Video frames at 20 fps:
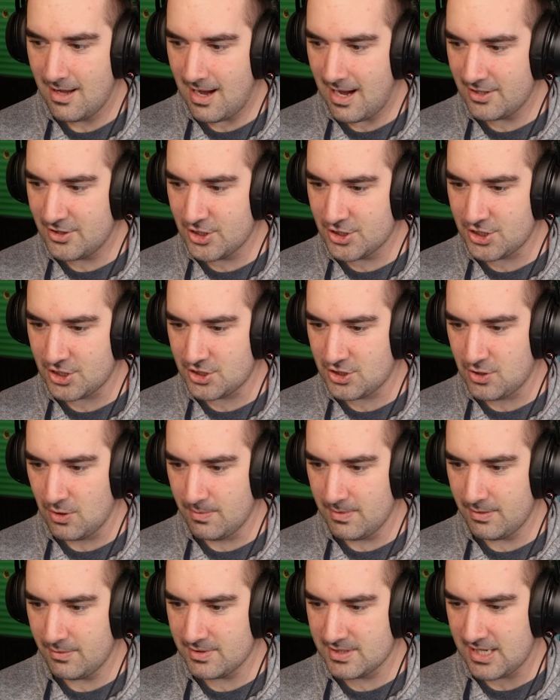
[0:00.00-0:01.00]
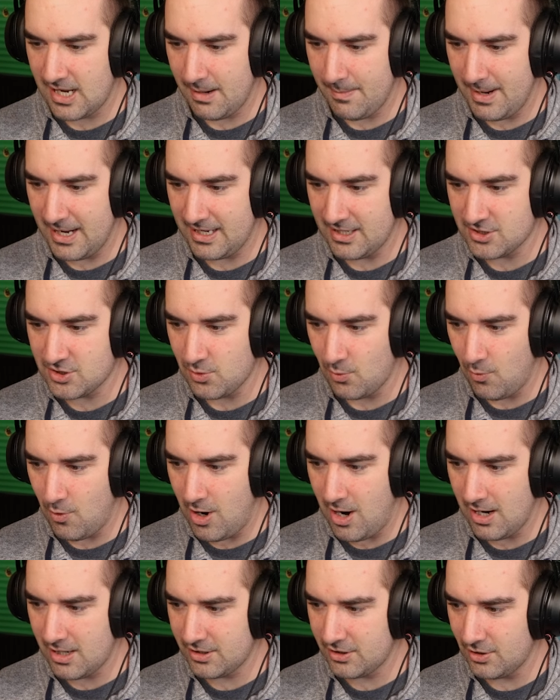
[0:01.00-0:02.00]
I just assumed it was gonna make us
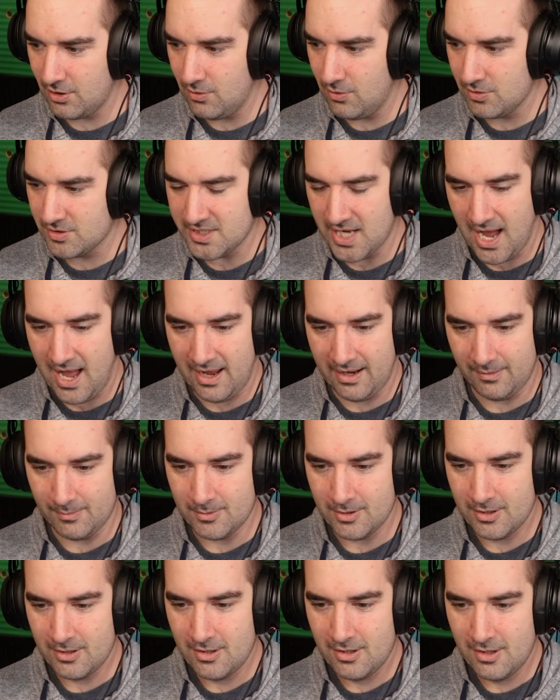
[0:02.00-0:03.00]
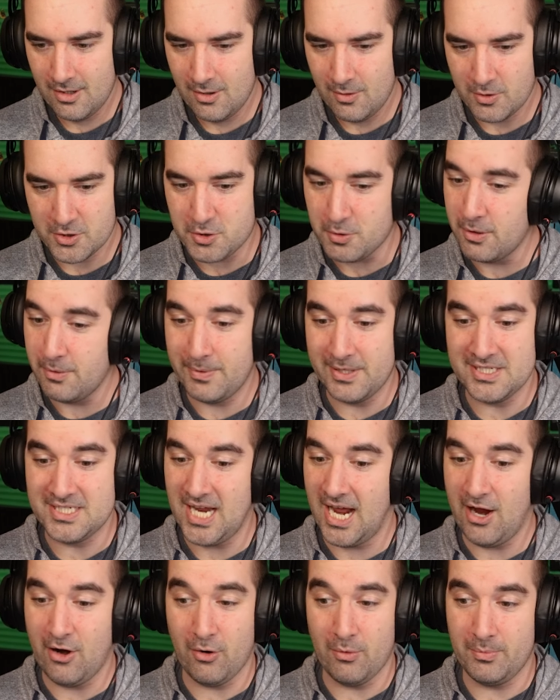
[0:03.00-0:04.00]
walk the whole time, which would have been
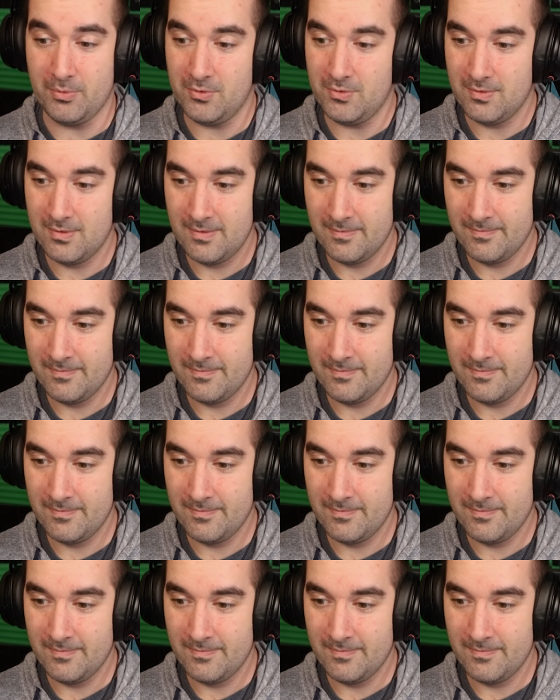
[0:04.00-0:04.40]
terrible.